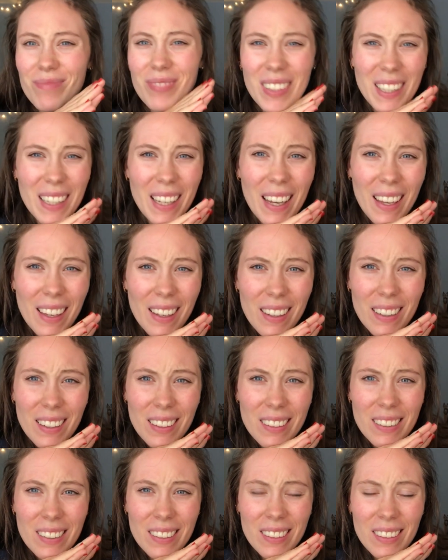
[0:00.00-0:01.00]
Yeah.
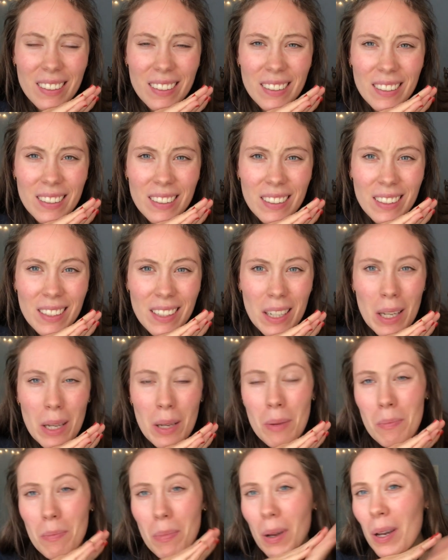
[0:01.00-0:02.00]

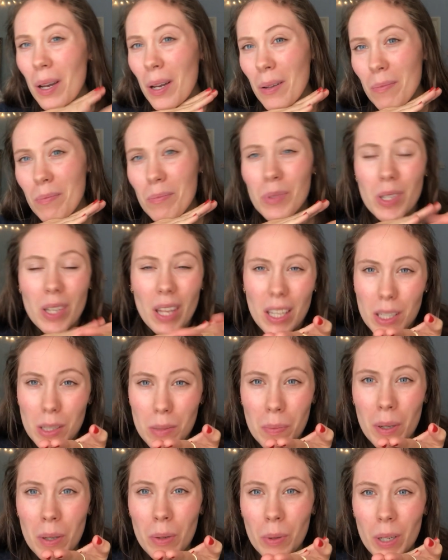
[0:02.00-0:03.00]
But, so that's
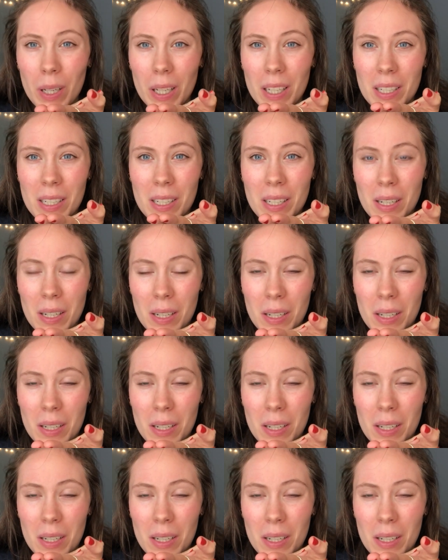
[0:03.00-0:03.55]
a bit weird.